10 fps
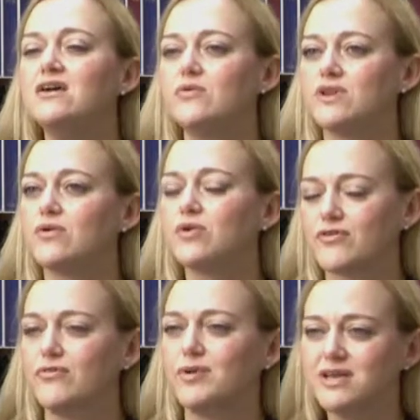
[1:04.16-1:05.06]
what the
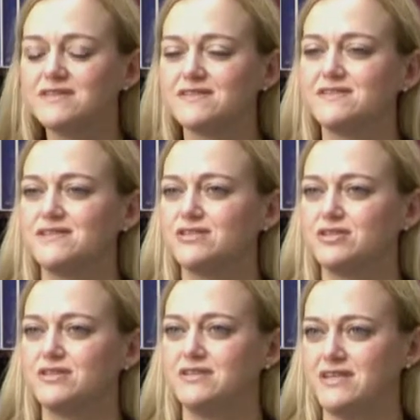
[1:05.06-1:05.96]
Court of Appeals
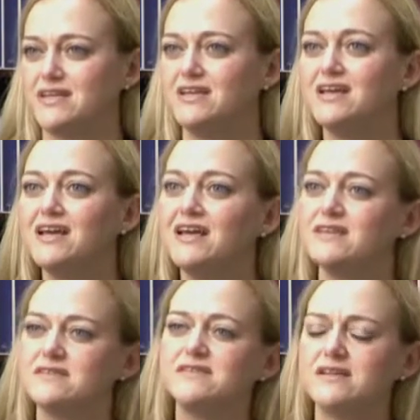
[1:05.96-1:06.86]
decision did
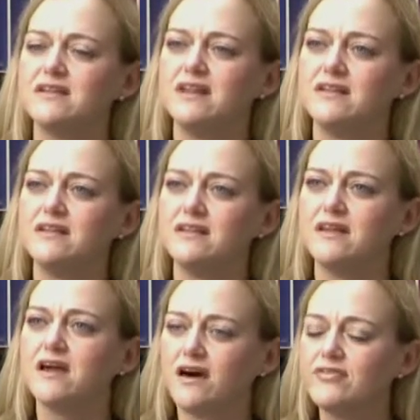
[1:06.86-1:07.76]
is it said that
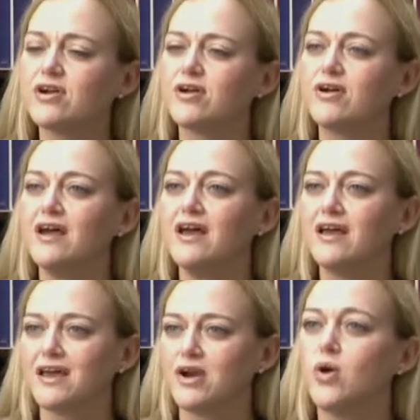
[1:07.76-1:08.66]
the governor
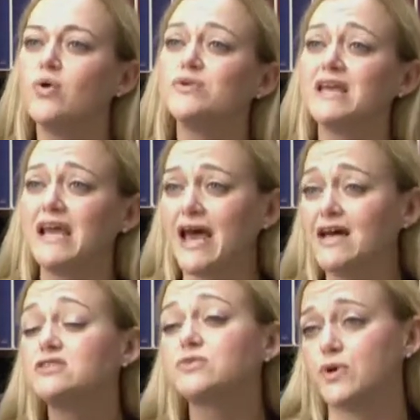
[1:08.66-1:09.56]
can only
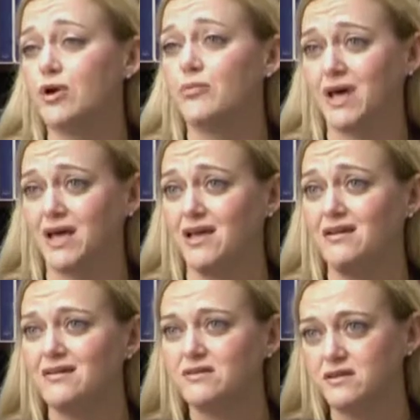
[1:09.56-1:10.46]
escrow
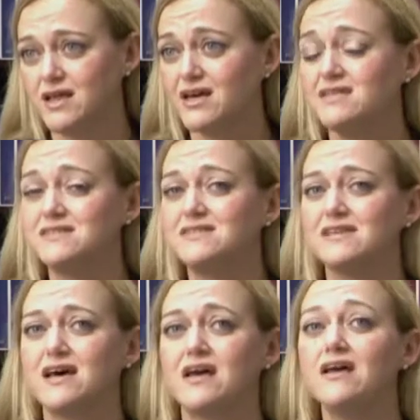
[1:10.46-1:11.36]
money. That is to
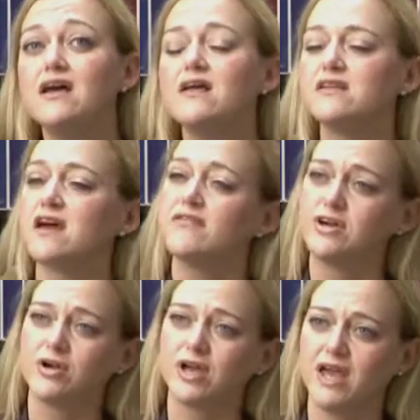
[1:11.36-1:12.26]
say, the
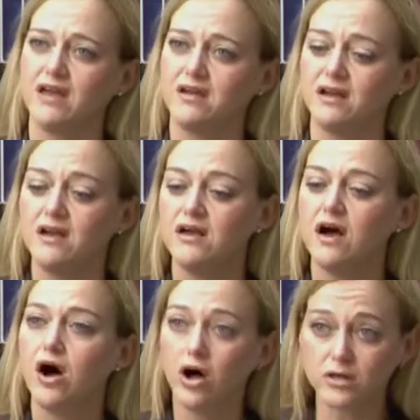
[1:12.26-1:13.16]
governor can
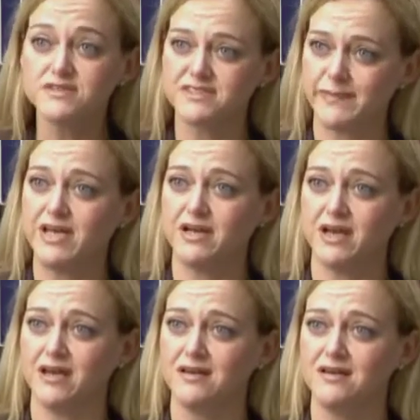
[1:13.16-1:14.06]
halt
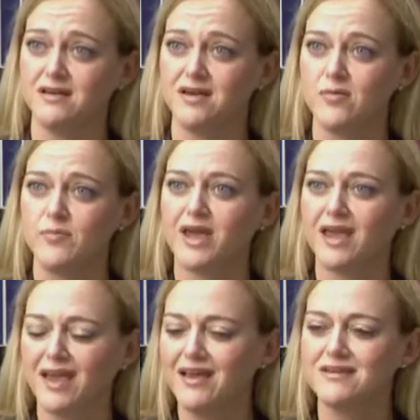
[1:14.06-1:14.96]
spending, but
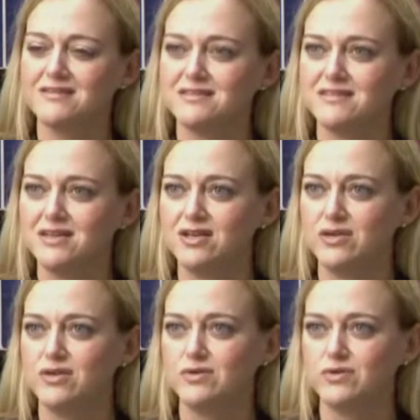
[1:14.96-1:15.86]
can't
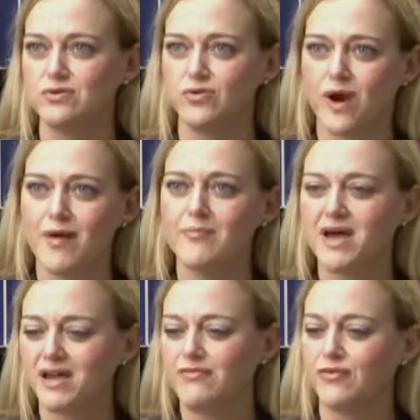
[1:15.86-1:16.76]
grab
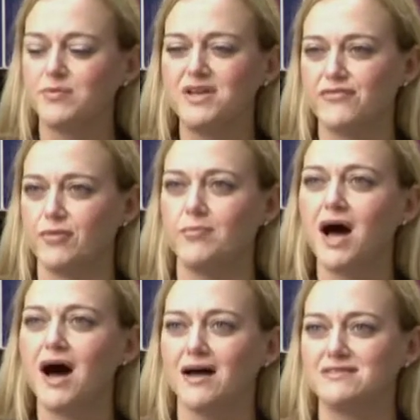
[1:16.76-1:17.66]
money from different
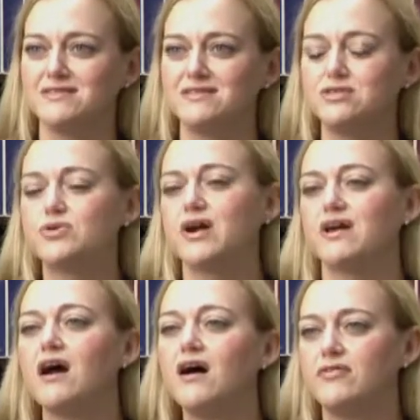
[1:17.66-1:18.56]
pots to try
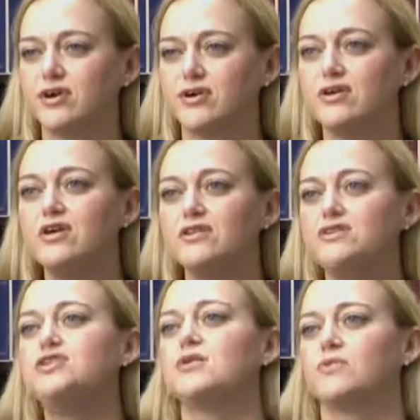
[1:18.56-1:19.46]
to cover
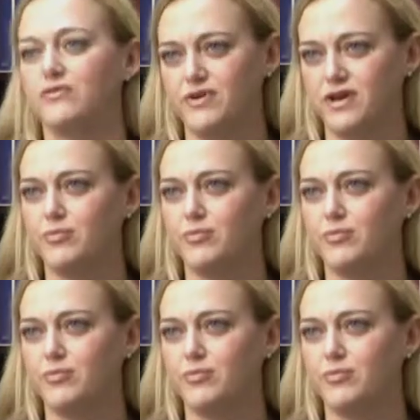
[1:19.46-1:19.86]
the general fund